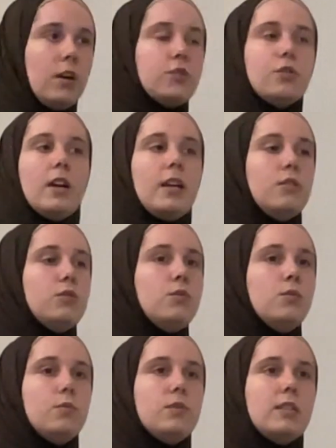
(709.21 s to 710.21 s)
trying
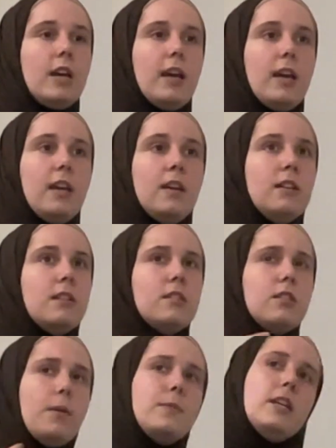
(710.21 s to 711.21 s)
to say
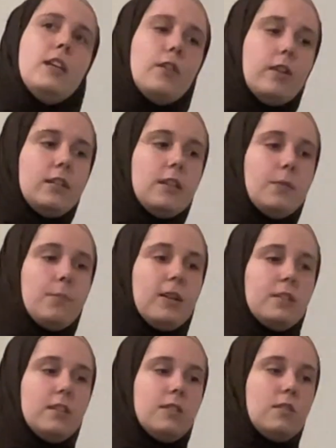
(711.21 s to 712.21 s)
stop taking your
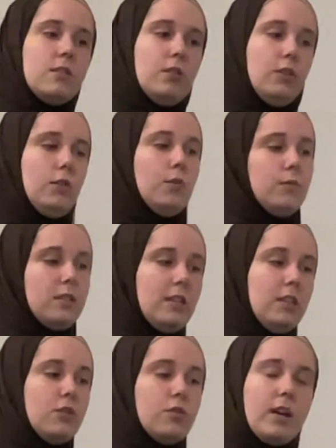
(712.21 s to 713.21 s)
antidepressants, use
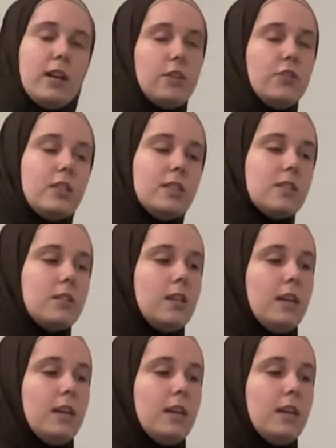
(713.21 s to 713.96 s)
these strategies.